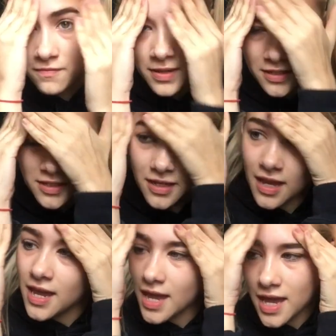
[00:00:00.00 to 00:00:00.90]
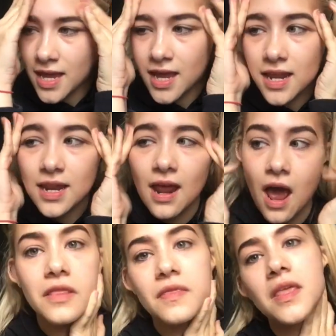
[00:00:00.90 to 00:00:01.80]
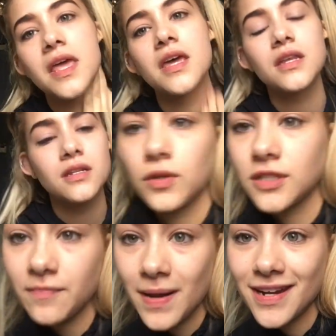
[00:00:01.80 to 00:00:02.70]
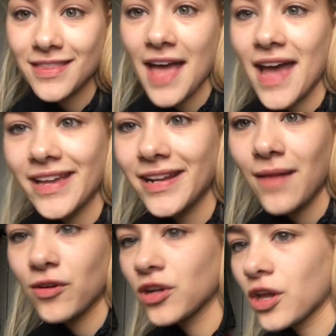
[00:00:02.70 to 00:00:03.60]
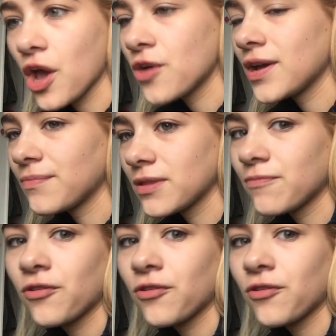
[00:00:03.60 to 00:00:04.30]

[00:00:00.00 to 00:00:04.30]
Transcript: over my skin, and then once I've blended that in, I'm going to go in with